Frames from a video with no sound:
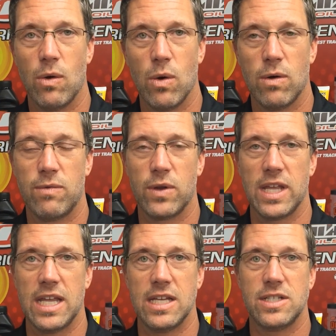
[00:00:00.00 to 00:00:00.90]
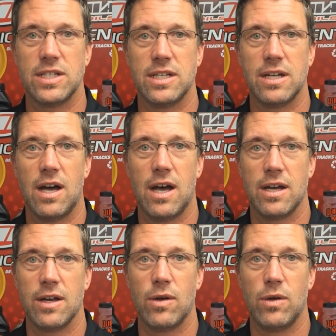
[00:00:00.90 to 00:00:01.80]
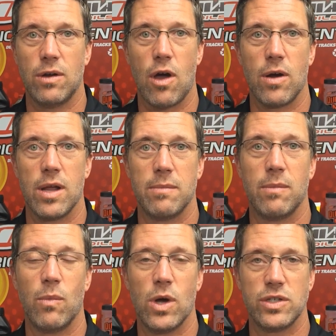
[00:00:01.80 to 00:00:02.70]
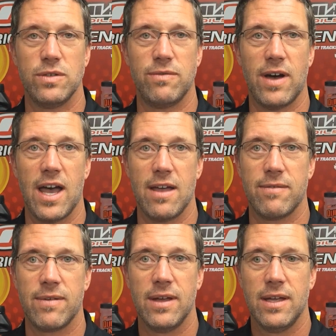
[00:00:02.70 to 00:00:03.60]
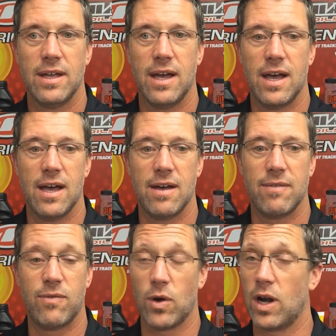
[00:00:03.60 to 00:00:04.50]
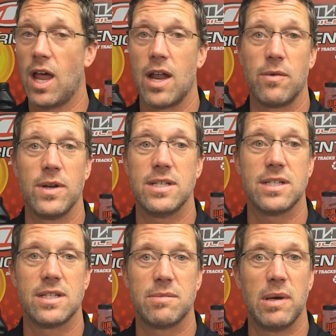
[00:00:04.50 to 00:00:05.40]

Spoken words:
oil for the engine on an old RM125 for a lot of reasons,